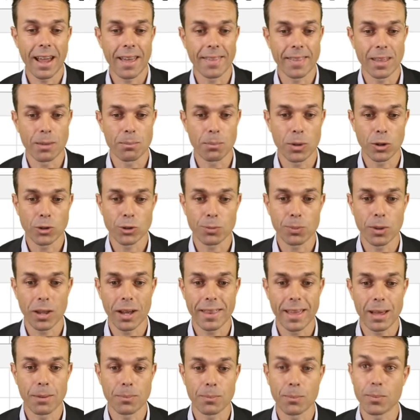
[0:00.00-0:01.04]
and then
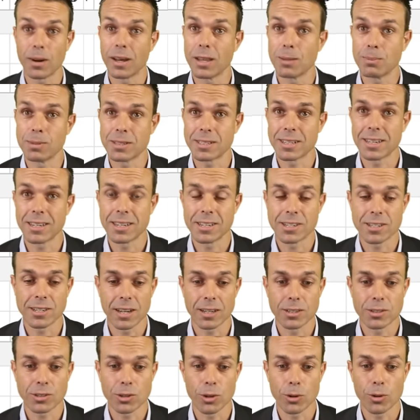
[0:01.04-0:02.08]
multiply that by the percentage
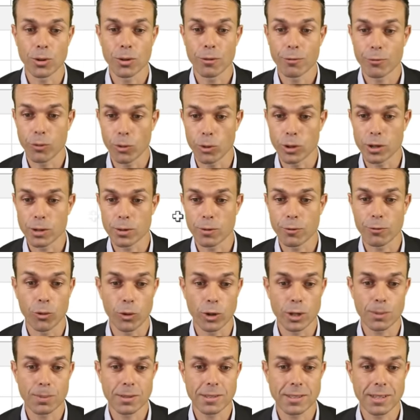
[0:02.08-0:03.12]
done, so
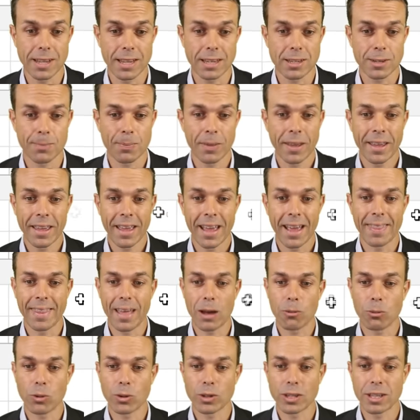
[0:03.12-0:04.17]
40%, and
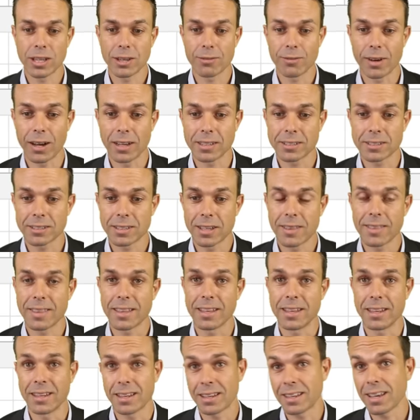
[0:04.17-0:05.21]
that will give us
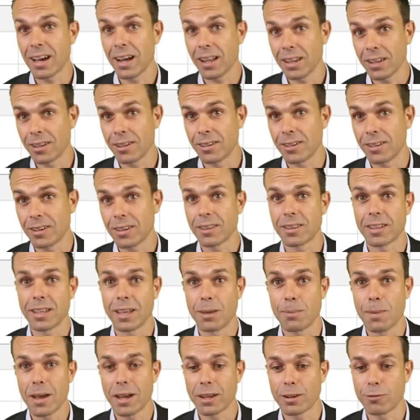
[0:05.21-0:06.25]
the colored,
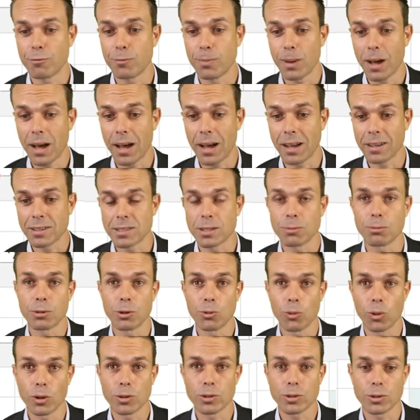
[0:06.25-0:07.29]
the amount of bars that
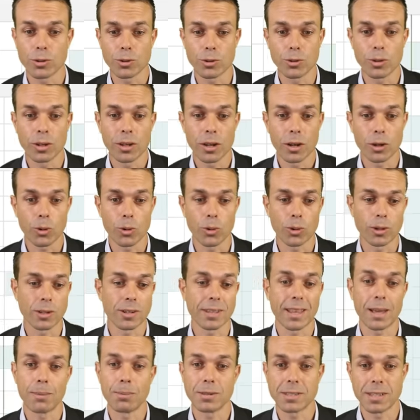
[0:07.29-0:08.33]
we want to according
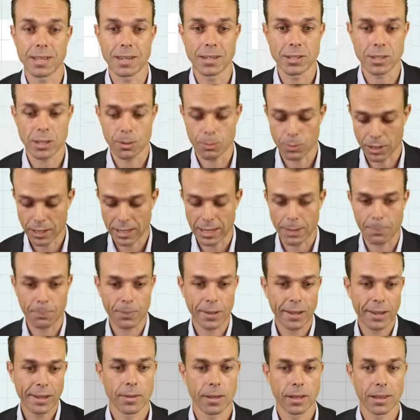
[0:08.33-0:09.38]
to that percentage complete.
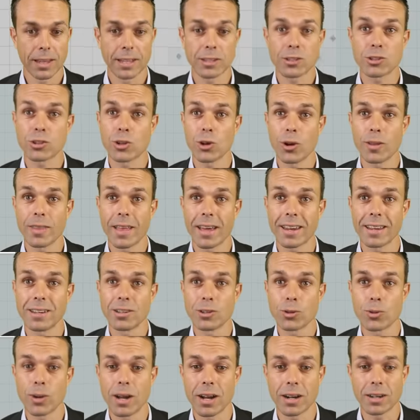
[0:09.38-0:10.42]
Let's turn that
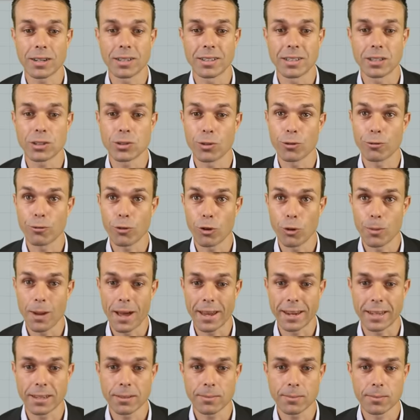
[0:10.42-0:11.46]
into our conditional
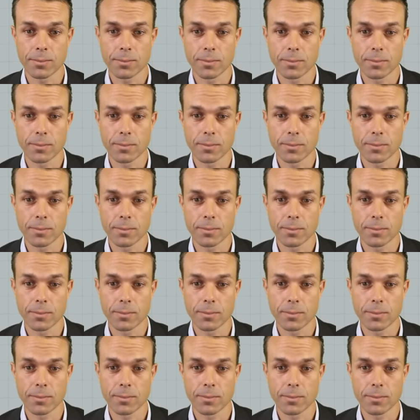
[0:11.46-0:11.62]
formatting.